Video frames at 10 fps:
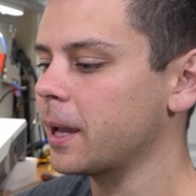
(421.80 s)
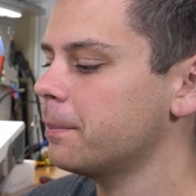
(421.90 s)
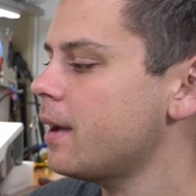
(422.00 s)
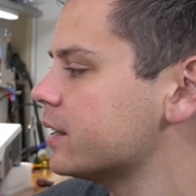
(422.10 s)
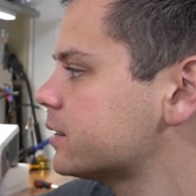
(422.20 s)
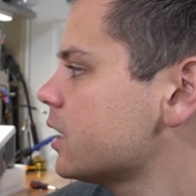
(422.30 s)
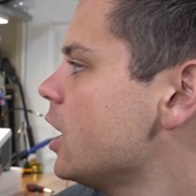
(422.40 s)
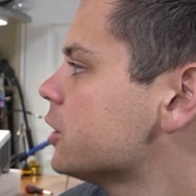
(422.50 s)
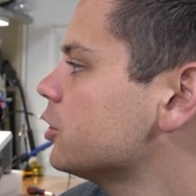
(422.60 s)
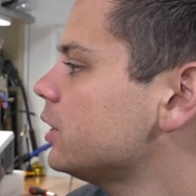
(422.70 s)
M S.
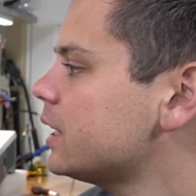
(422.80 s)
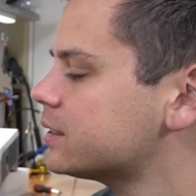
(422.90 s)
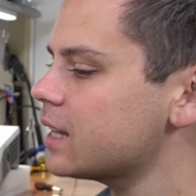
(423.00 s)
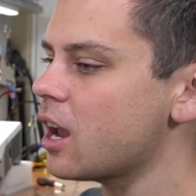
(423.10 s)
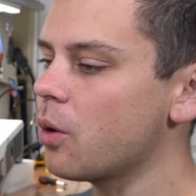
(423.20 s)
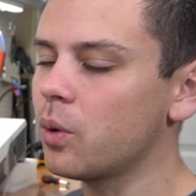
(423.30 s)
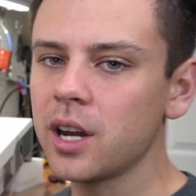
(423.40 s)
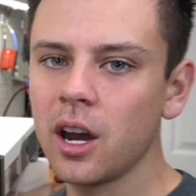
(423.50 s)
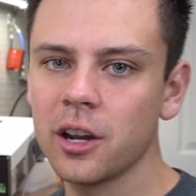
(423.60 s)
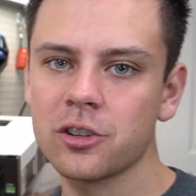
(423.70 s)
So let's say a one
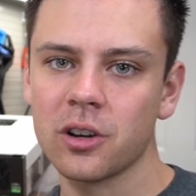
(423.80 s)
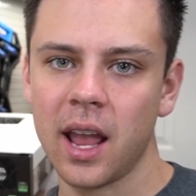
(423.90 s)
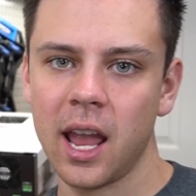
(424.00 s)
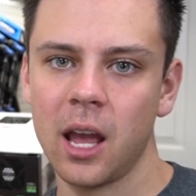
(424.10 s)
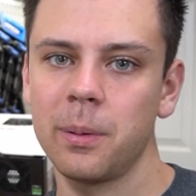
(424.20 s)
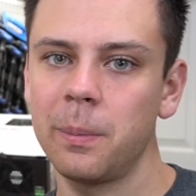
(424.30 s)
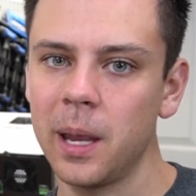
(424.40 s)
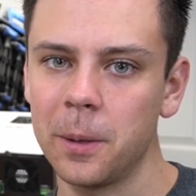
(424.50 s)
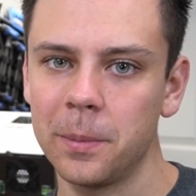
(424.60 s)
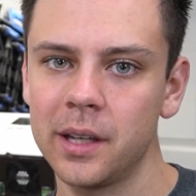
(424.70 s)
hundred amp B
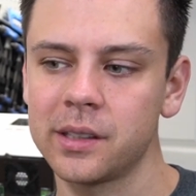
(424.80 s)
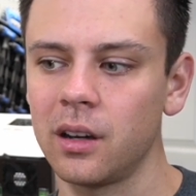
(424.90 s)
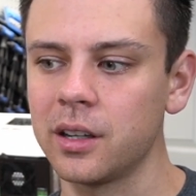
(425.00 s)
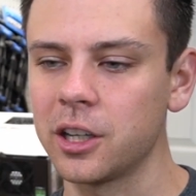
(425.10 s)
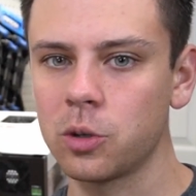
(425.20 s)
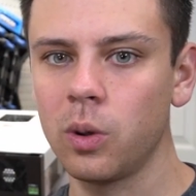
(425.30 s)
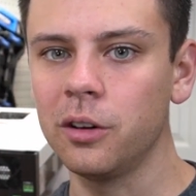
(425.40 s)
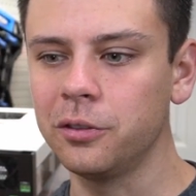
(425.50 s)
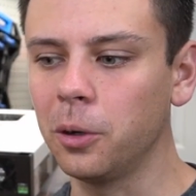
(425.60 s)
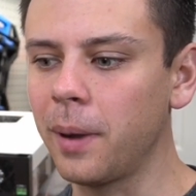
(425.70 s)
M S on a
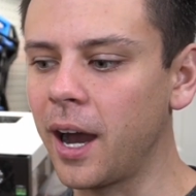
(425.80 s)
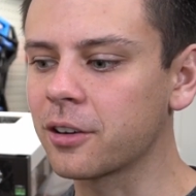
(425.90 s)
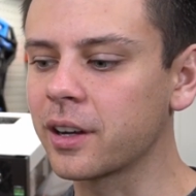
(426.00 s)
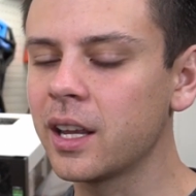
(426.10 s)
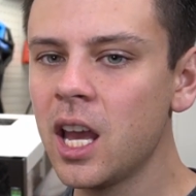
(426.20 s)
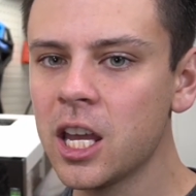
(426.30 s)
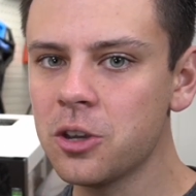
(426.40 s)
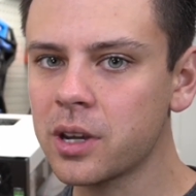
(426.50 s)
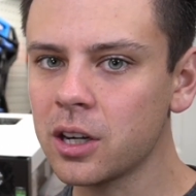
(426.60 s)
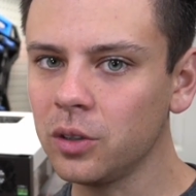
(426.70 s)
twelve volt battery,
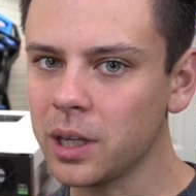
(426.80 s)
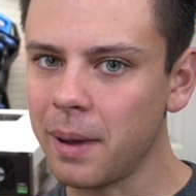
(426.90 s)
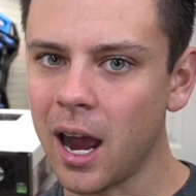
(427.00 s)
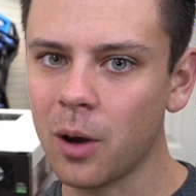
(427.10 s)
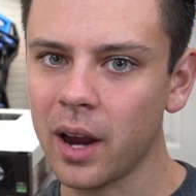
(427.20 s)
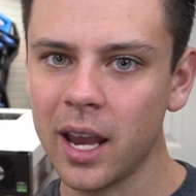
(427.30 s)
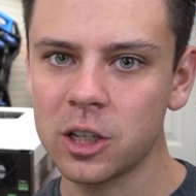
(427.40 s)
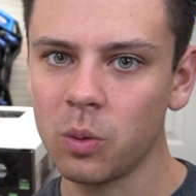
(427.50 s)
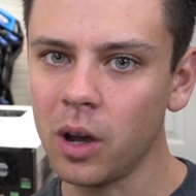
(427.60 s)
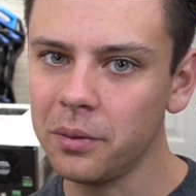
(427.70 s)
you can only power a
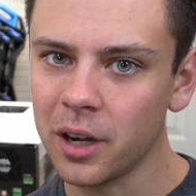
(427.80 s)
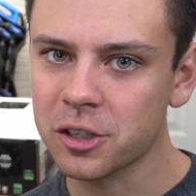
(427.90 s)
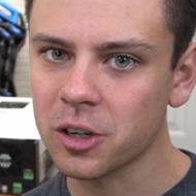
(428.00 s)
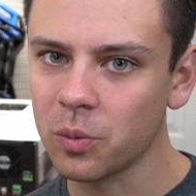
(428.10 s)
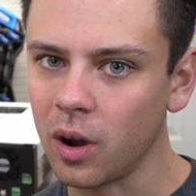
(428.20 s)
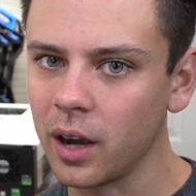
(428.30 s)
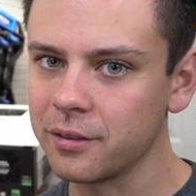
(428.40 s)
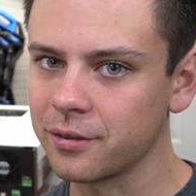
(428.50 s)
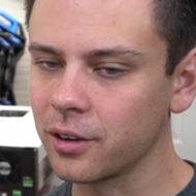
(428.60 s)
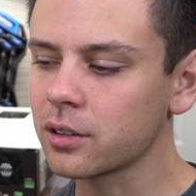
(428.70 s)
twelve hundred watt
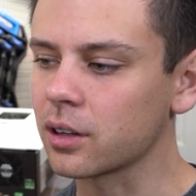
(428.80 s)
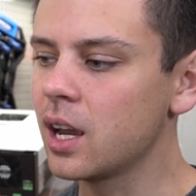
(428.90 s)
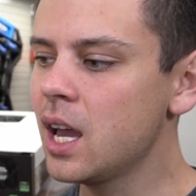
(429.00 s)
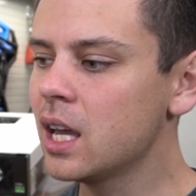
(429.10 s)
inverter.